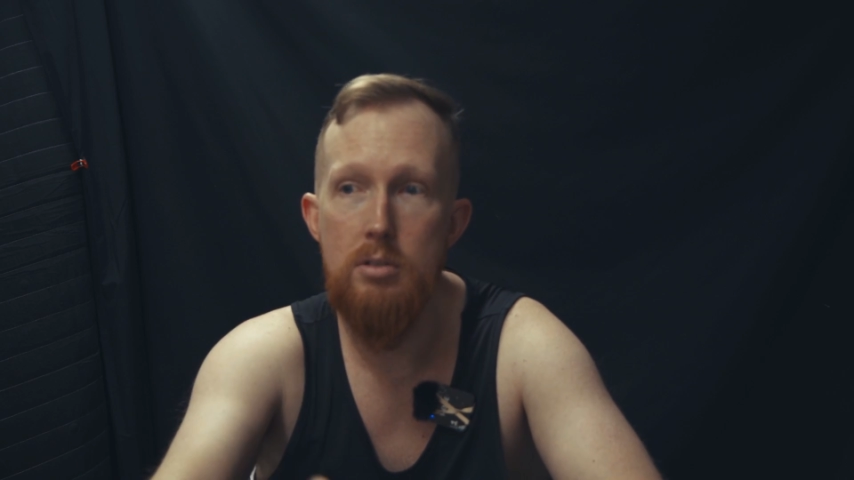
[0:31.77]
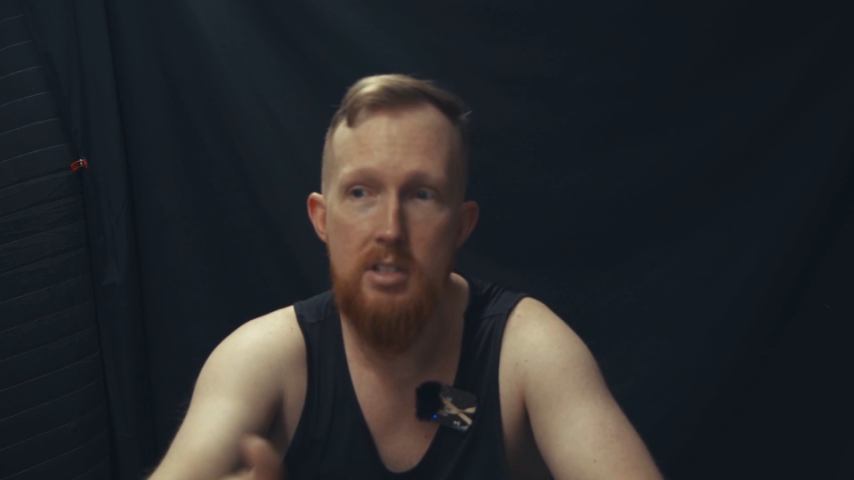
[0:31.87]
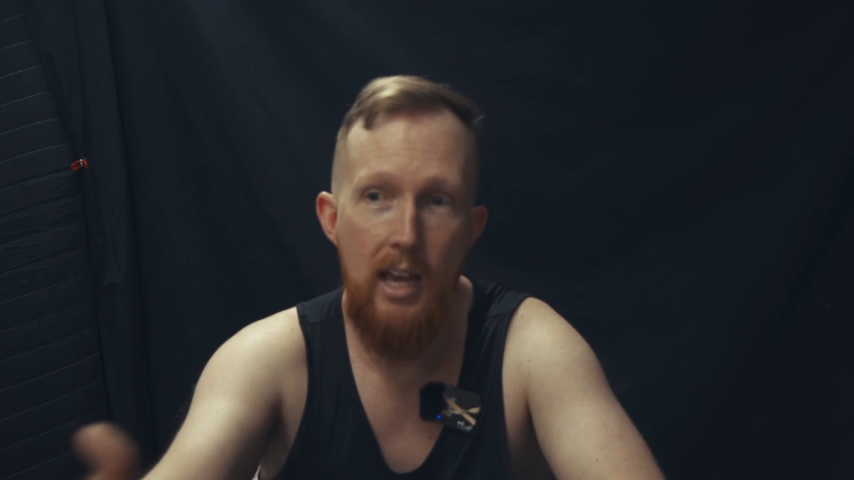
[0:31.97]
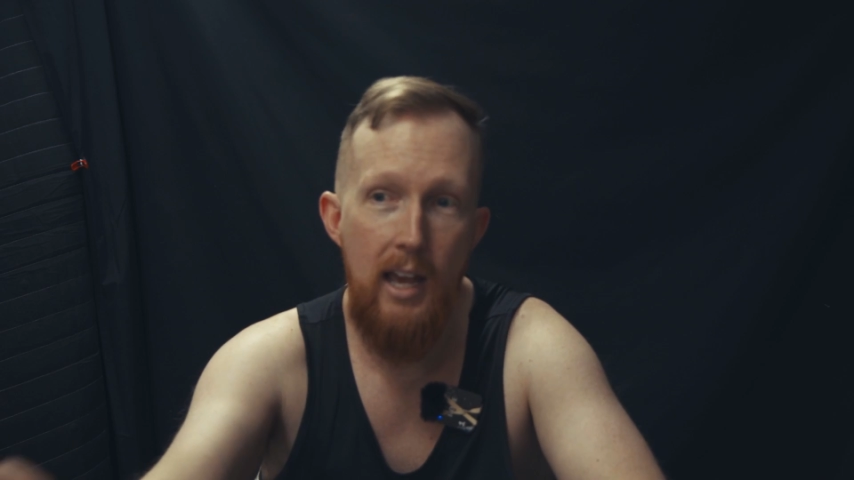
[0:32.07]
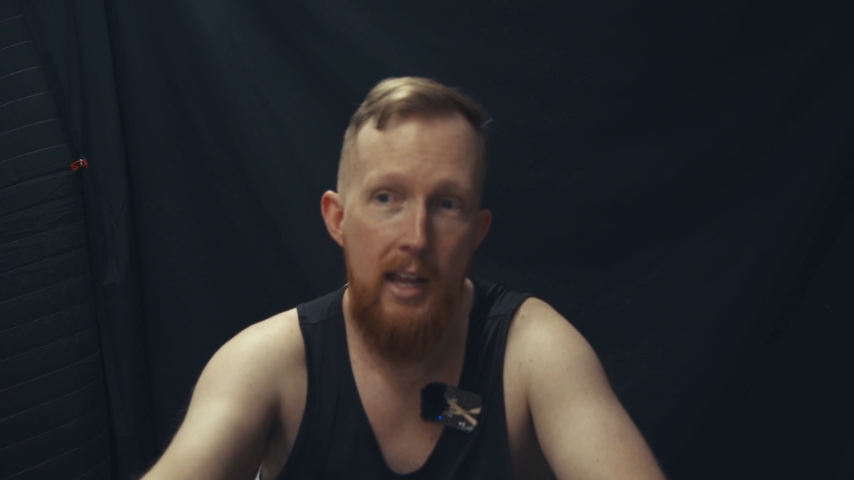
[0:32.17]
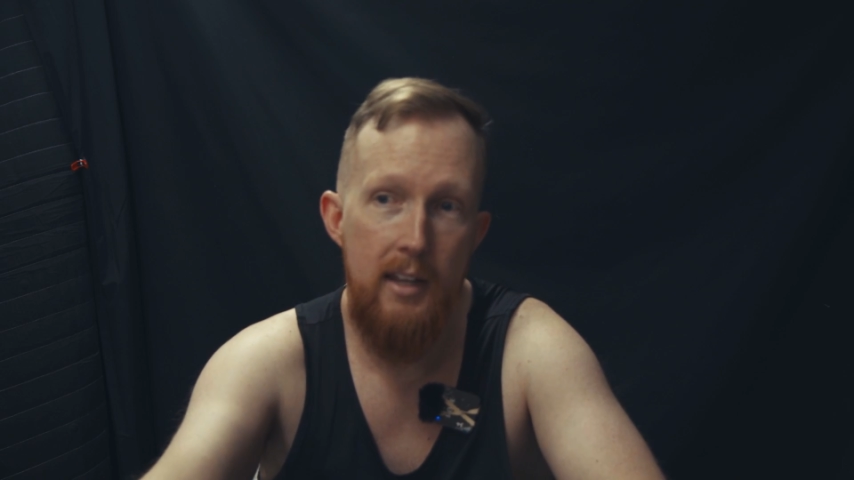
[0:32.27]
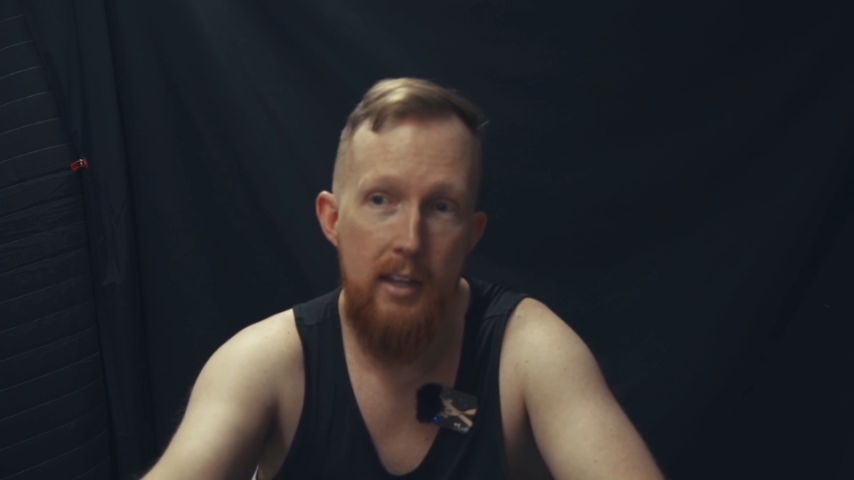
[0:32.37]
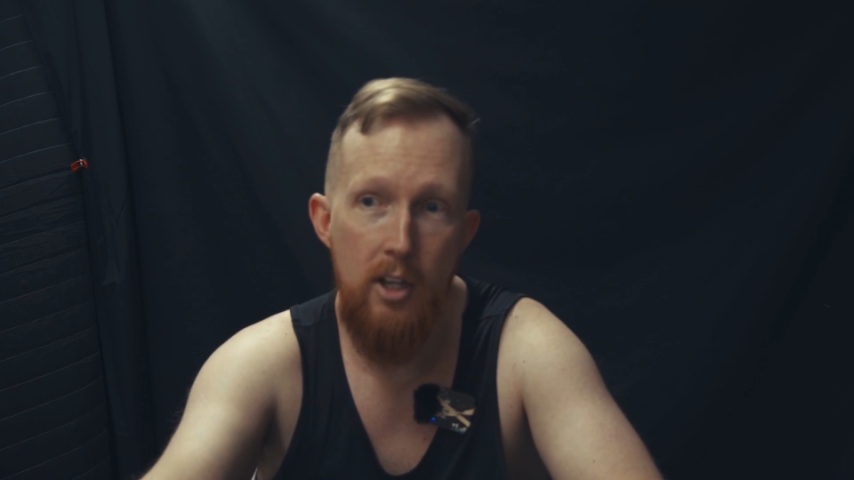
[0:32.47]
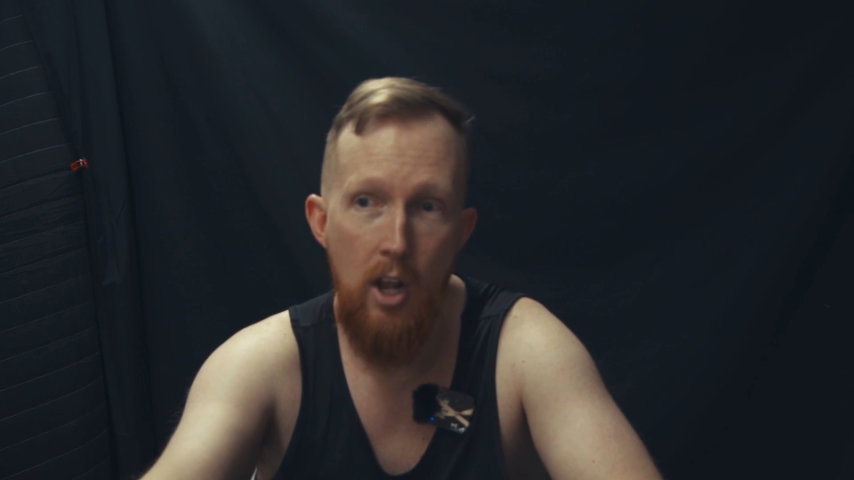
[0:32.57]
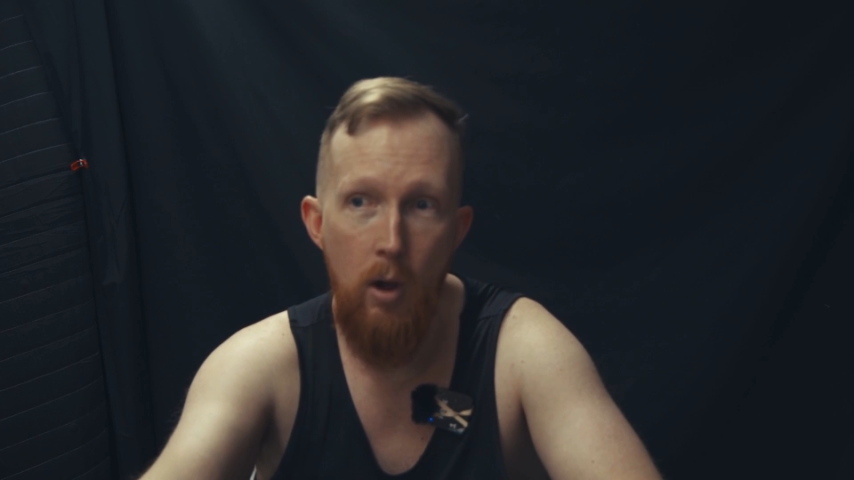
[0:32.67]
said,
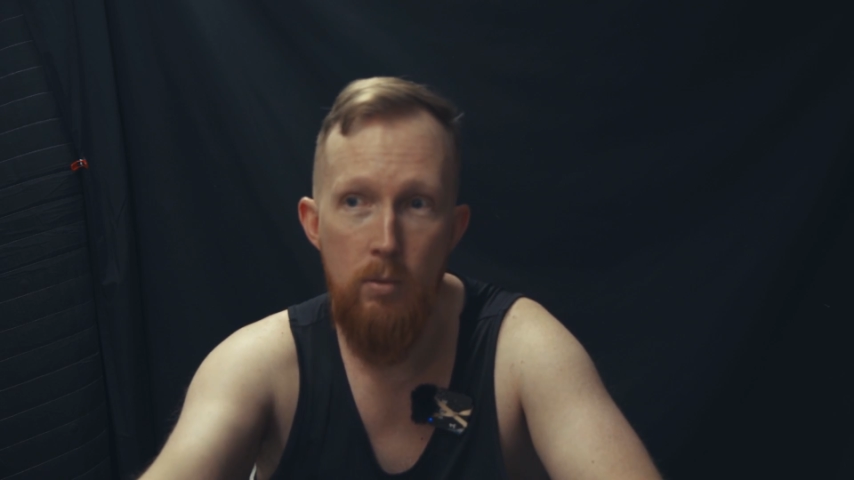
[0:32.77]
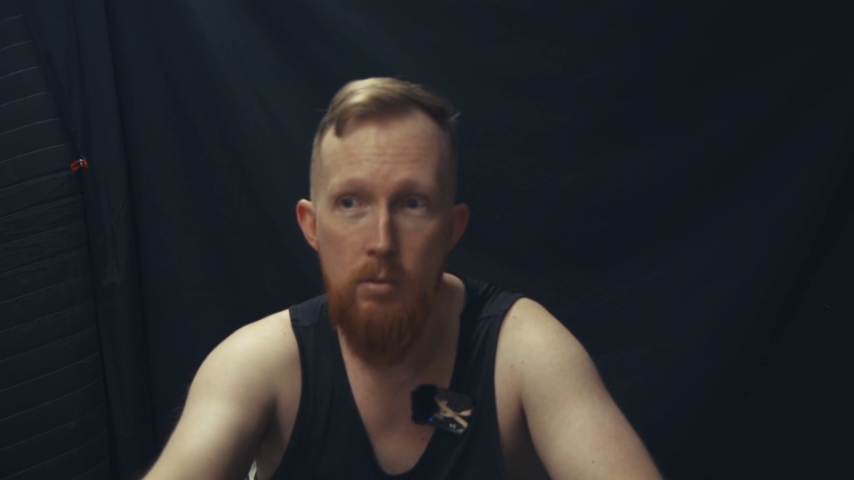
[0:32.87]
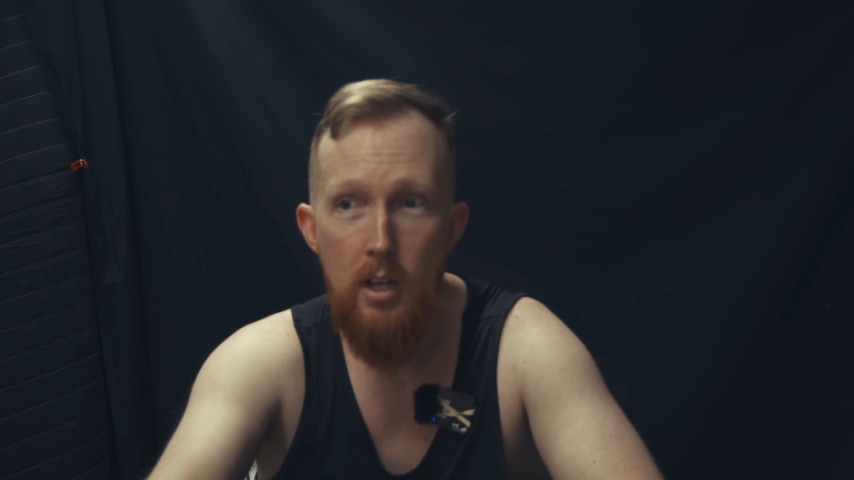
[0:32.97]
you know,